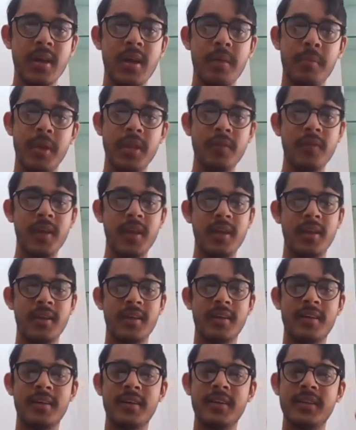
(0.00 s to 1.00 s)
By the
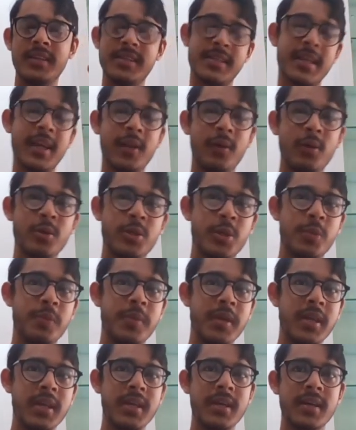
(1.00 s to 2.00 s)
way, this can also
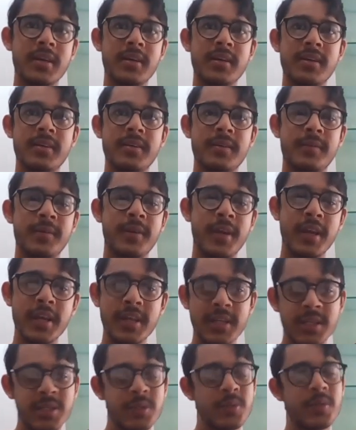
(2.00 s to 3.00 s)
be an
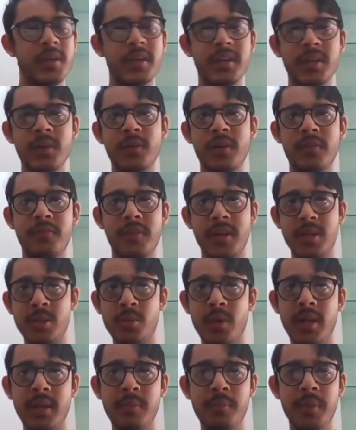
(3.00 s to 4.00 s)
issue that you can face
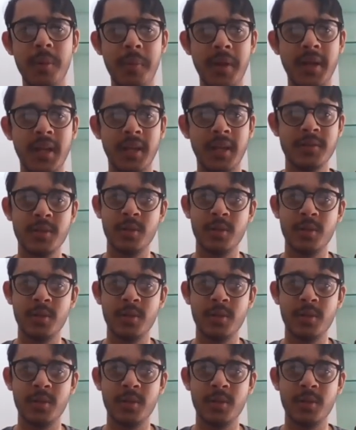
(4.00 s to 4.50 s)
while implementing.